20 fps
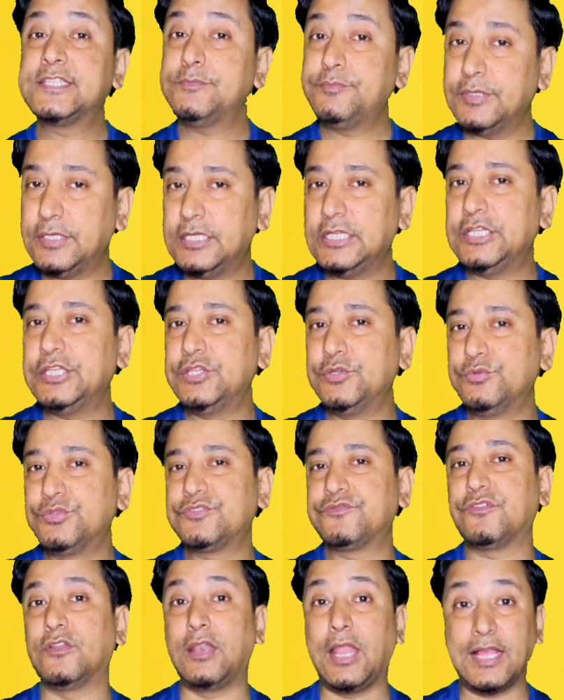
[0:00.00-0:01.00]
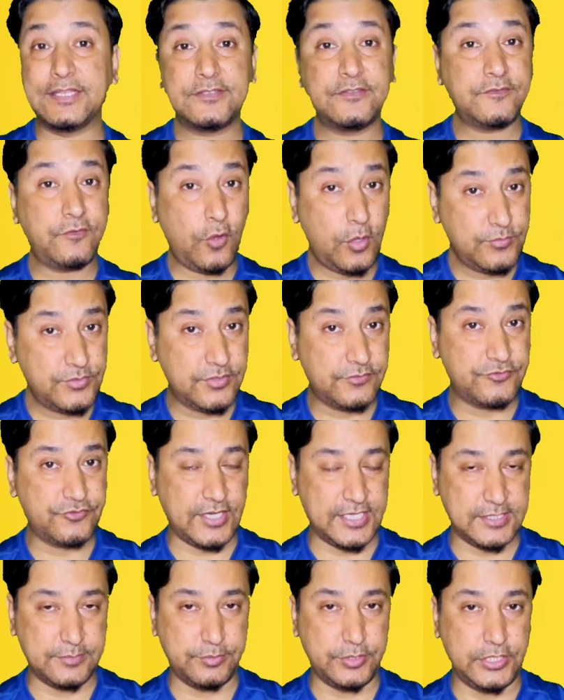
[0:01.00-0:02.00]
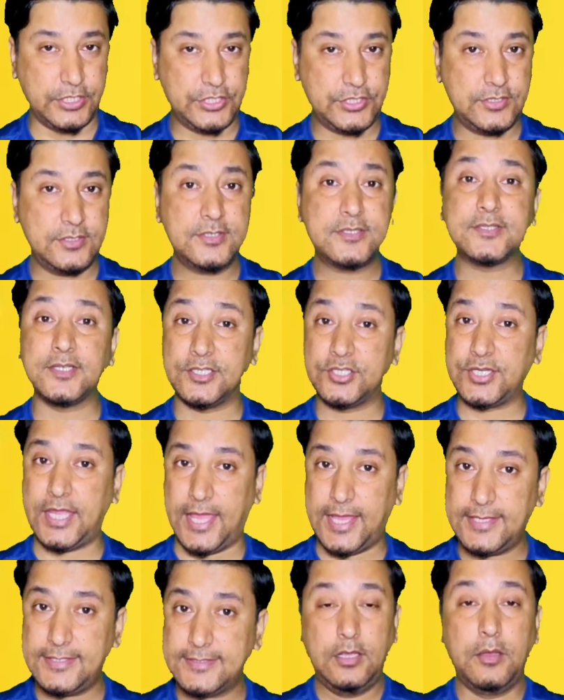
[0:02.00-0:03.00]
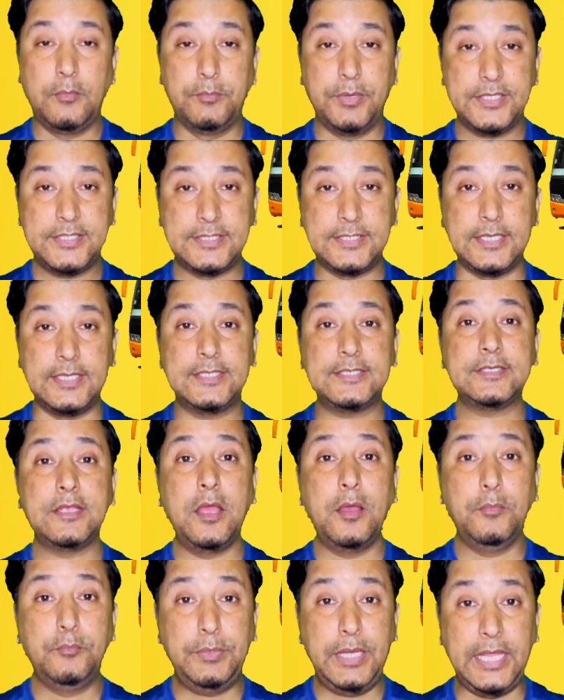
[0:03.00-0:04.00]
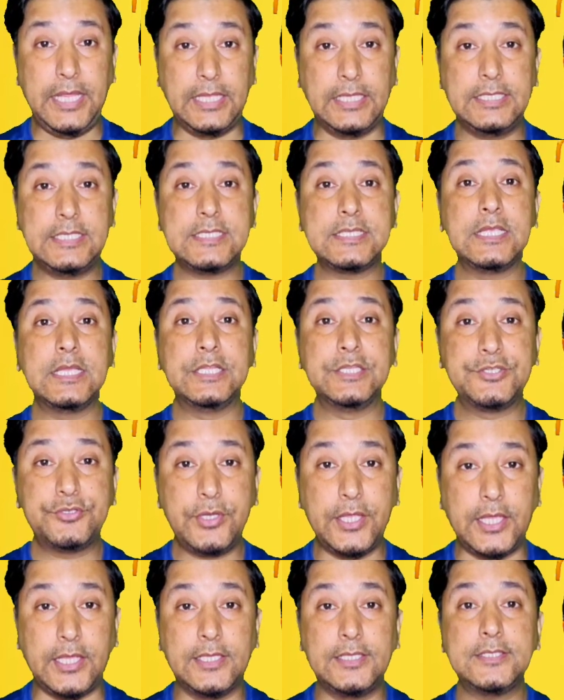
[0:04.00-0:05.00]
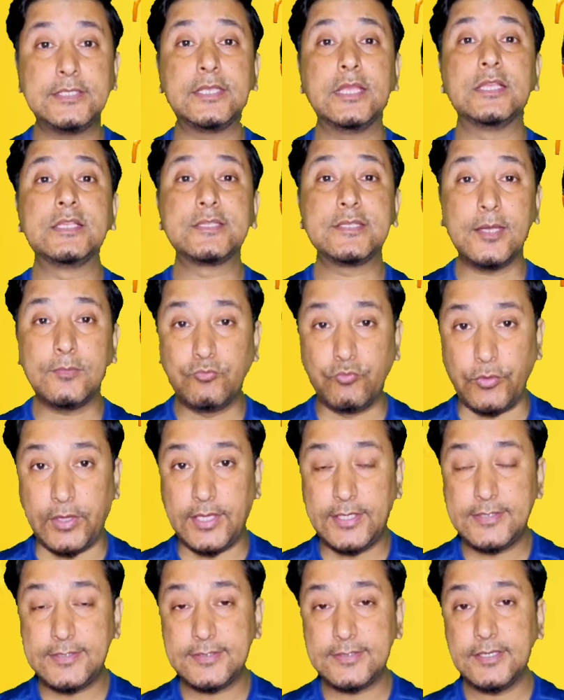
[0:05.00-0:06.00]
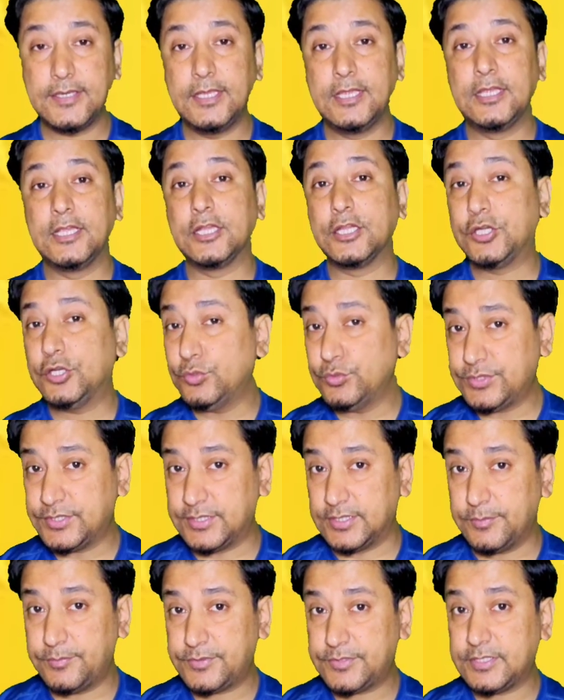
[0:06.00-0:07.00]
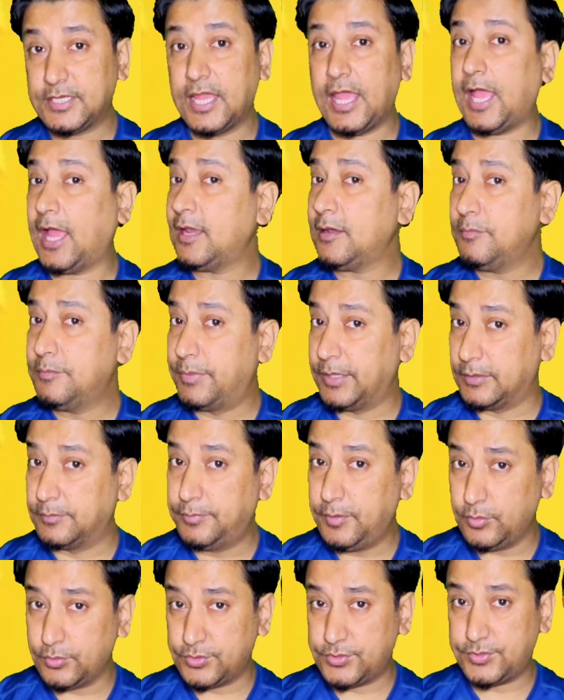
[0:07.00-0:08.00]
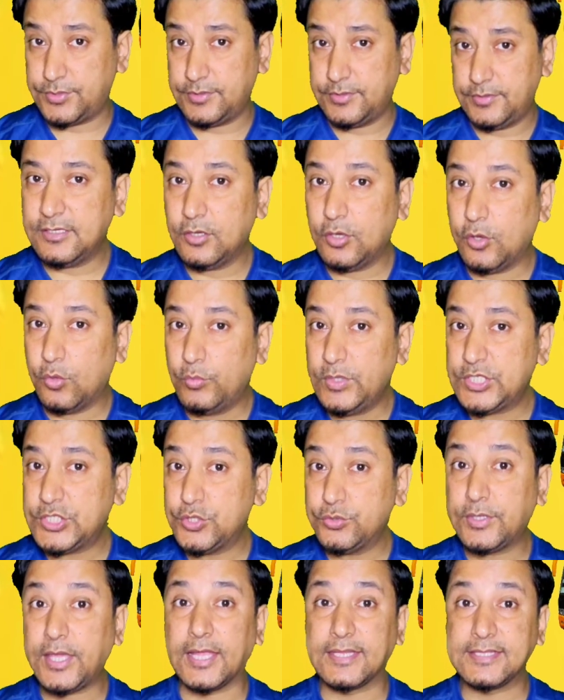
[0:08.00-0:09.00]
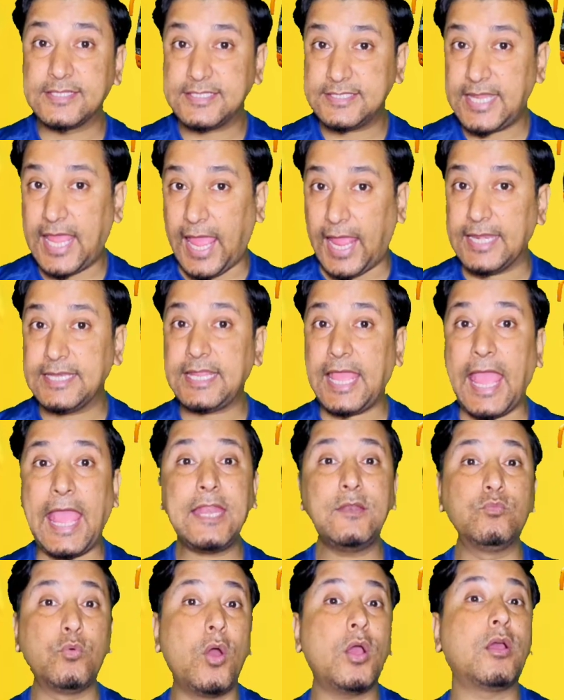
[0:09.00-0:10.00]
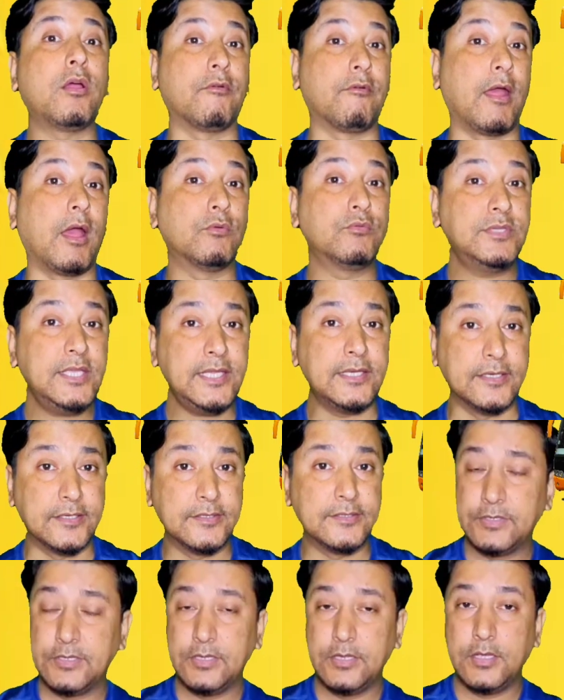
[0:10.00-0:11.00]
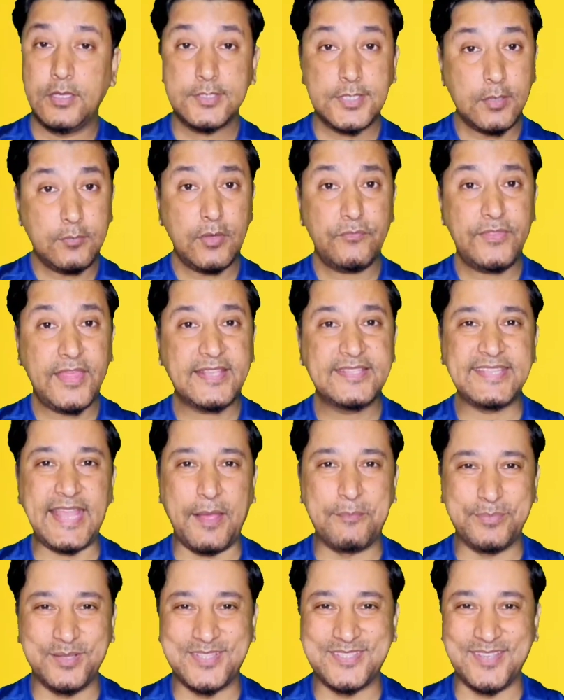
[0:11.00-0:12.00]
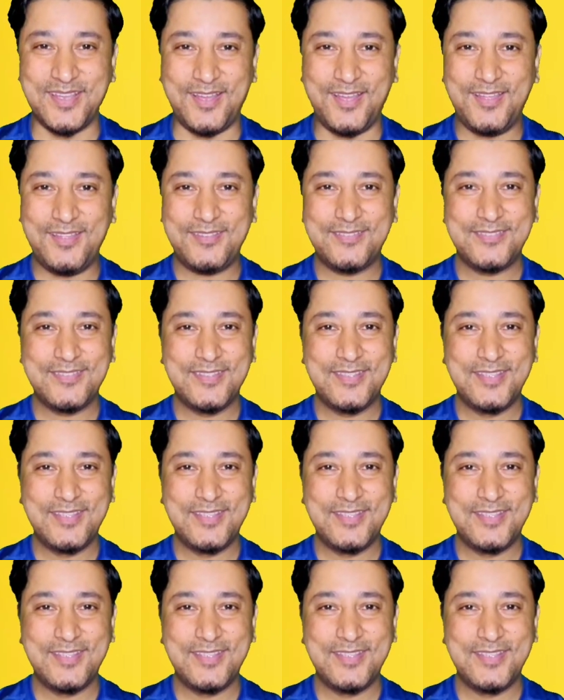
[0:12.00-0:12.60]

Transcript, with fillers: is typically used for larger forms of transportation such as buses, planes, trains, subways, cruise ships, and big boats, which you can stand and walk around in. Some of the examples are,